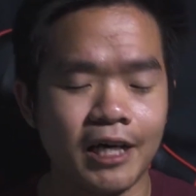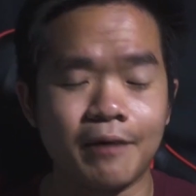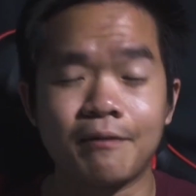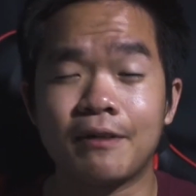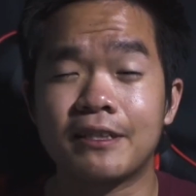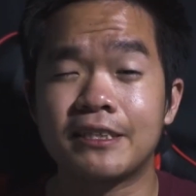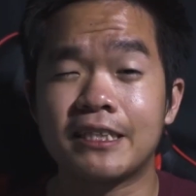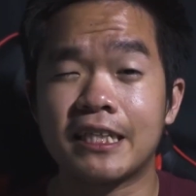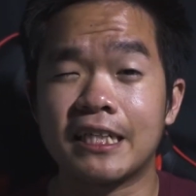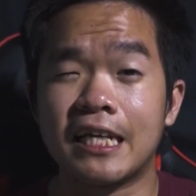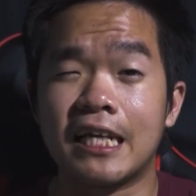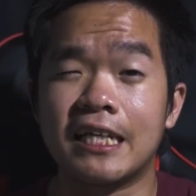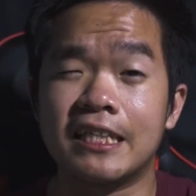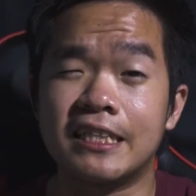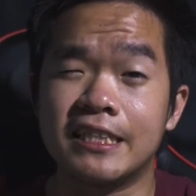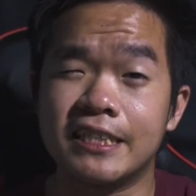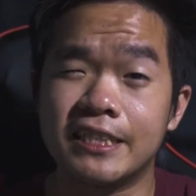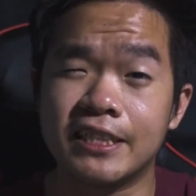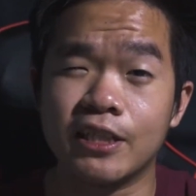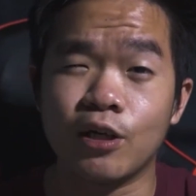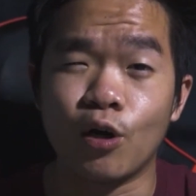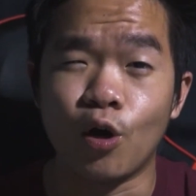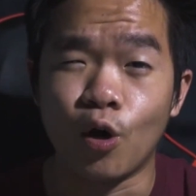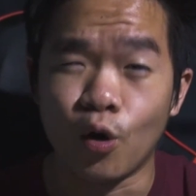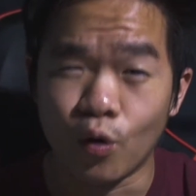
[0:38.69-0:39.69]
I'm not saying that this is
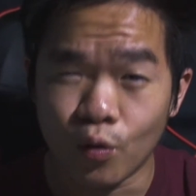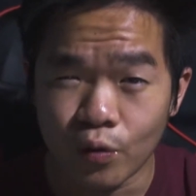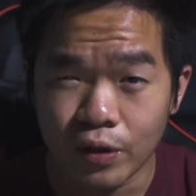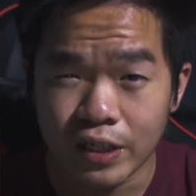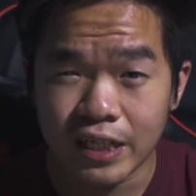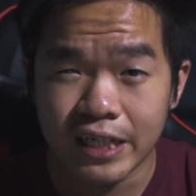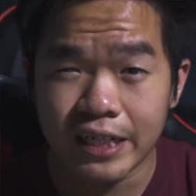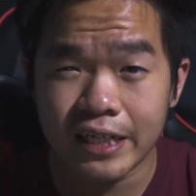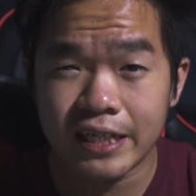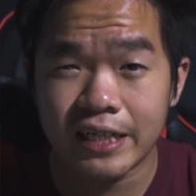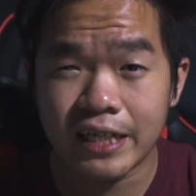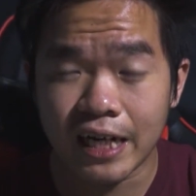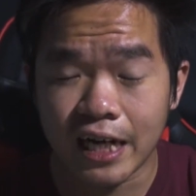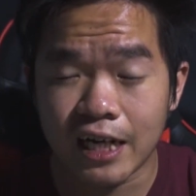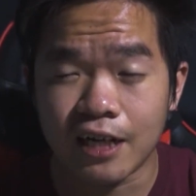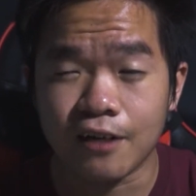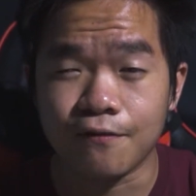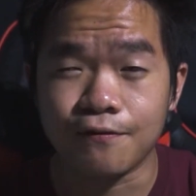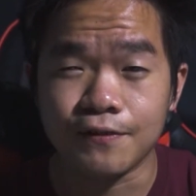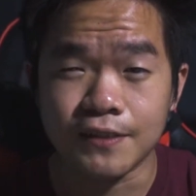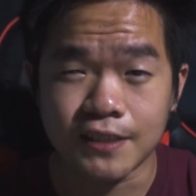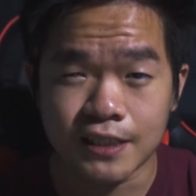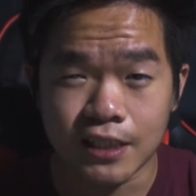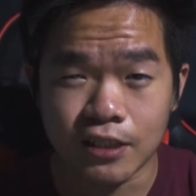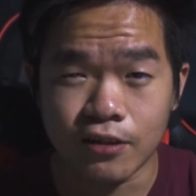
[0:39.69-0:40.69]
the only kind
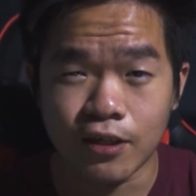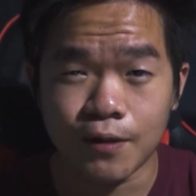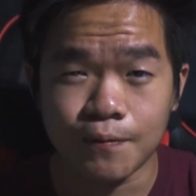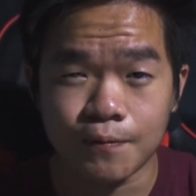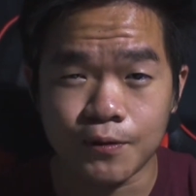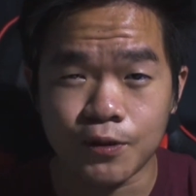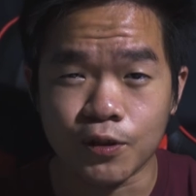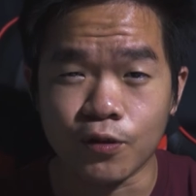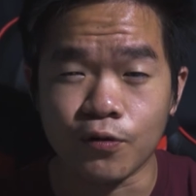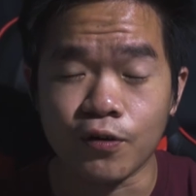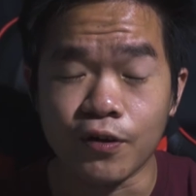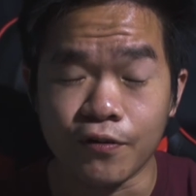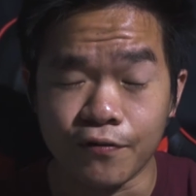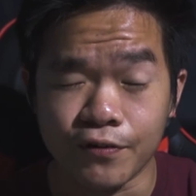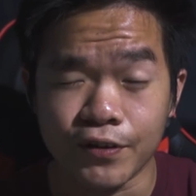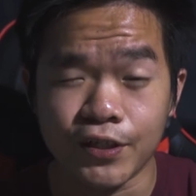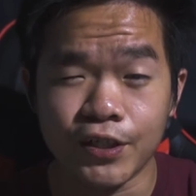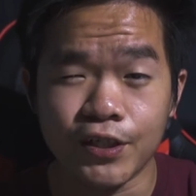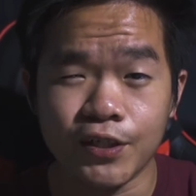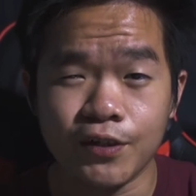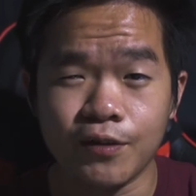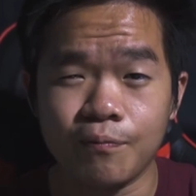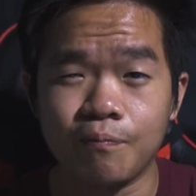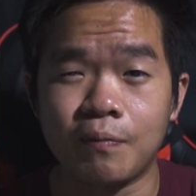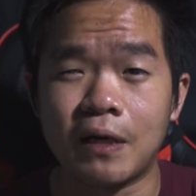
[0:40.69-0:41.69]
of Instagram story
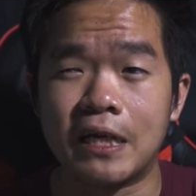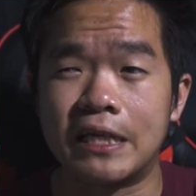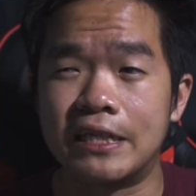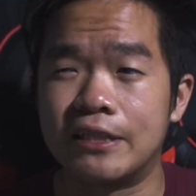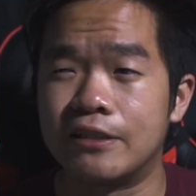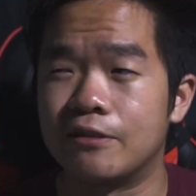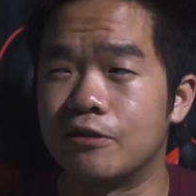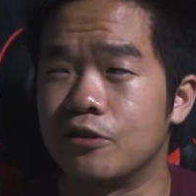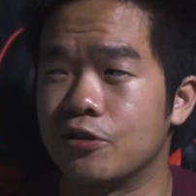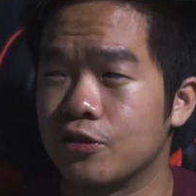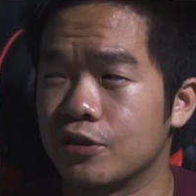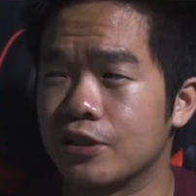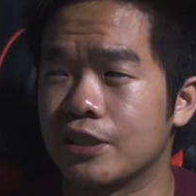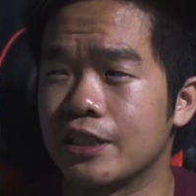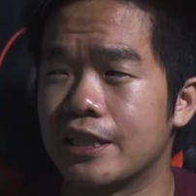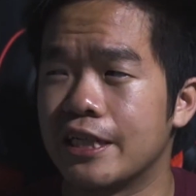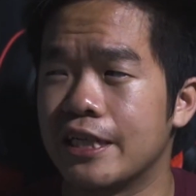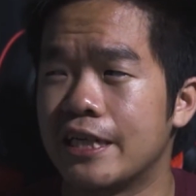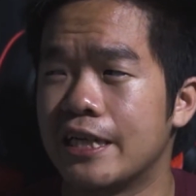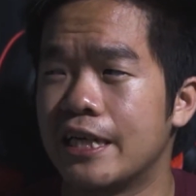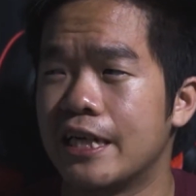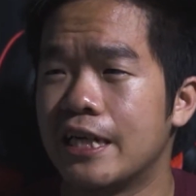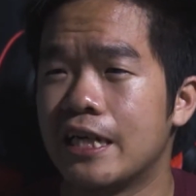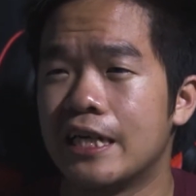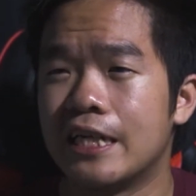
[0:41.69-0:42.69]
video, but
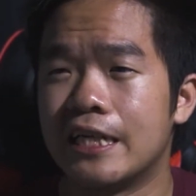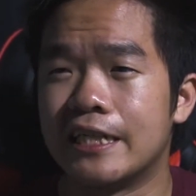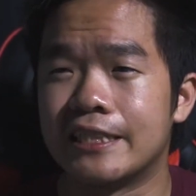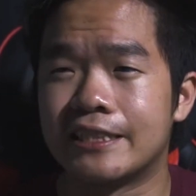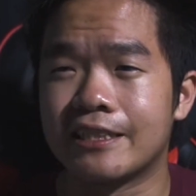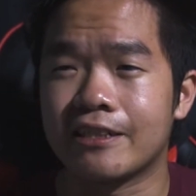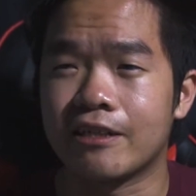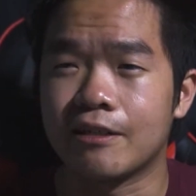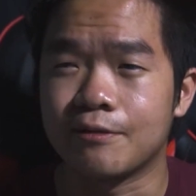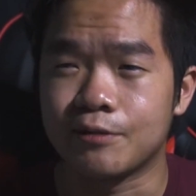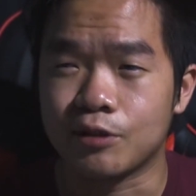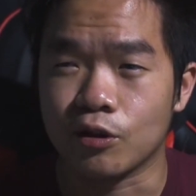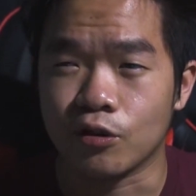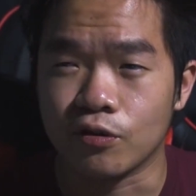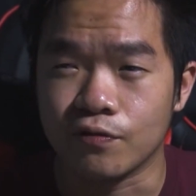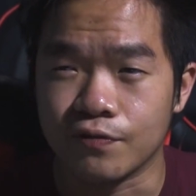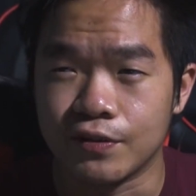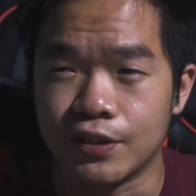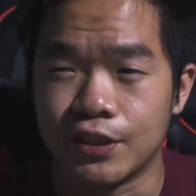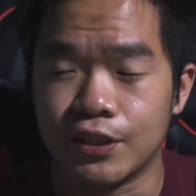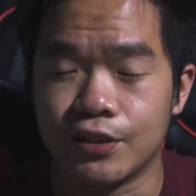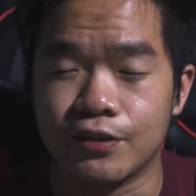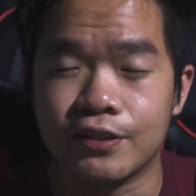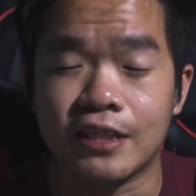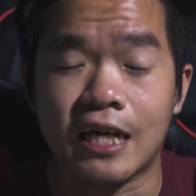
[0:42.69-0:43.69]
usually Instagram story
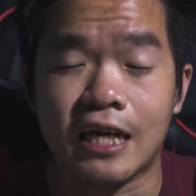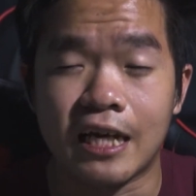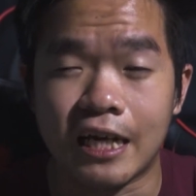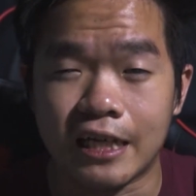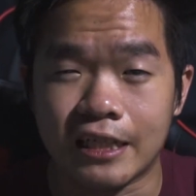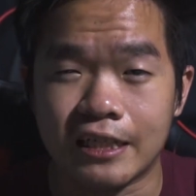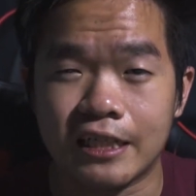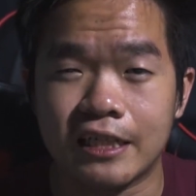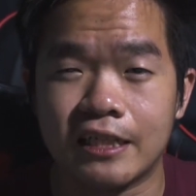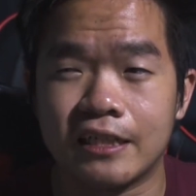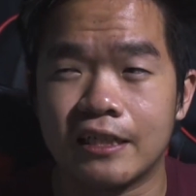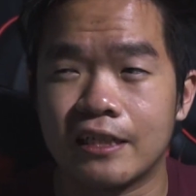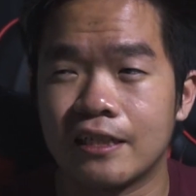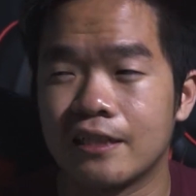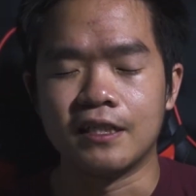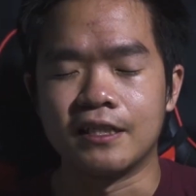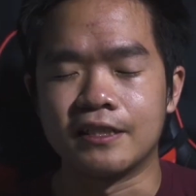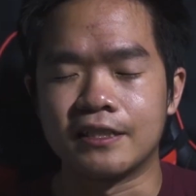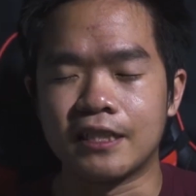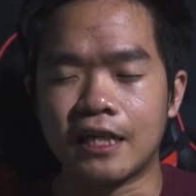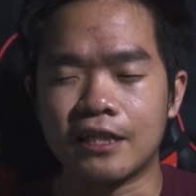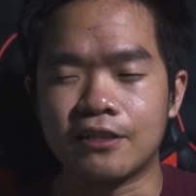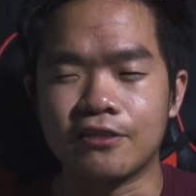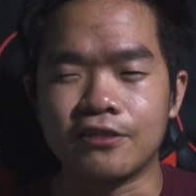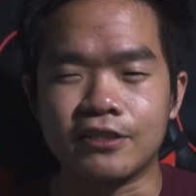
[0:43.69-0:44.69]
videos are like that.
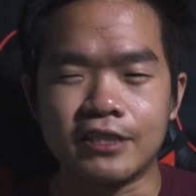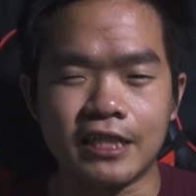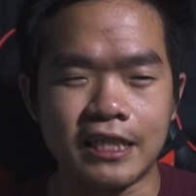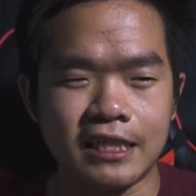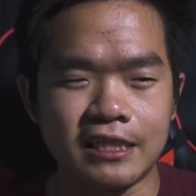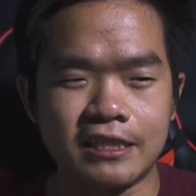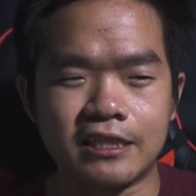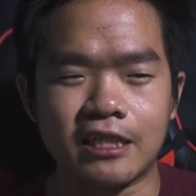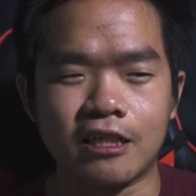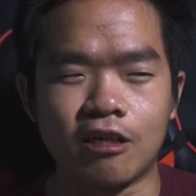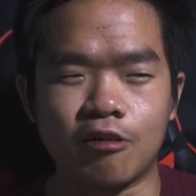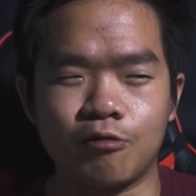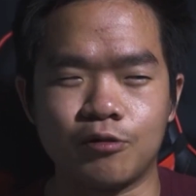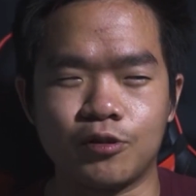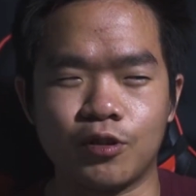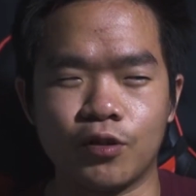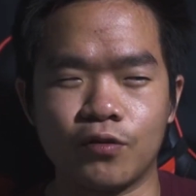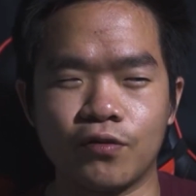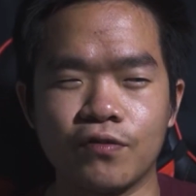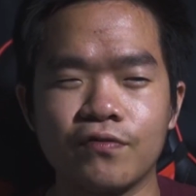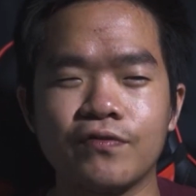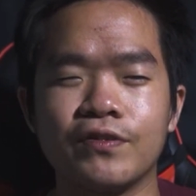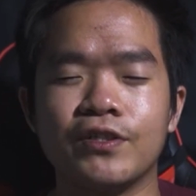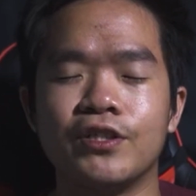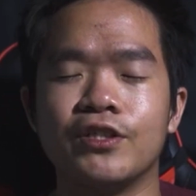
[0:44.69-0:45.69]
It's hard to say Instagram
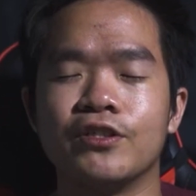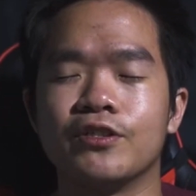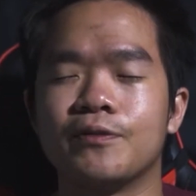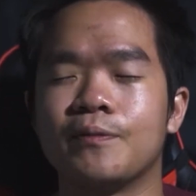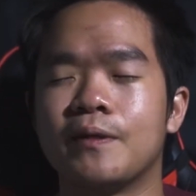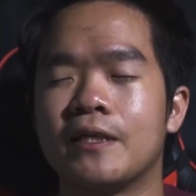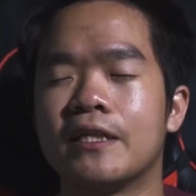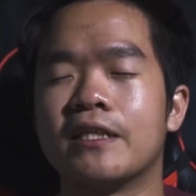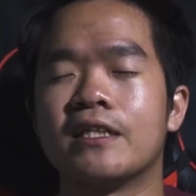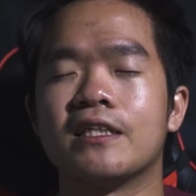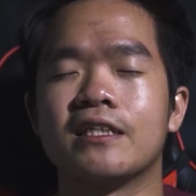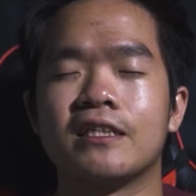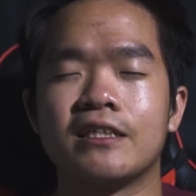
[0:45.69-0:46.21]
story videos, man.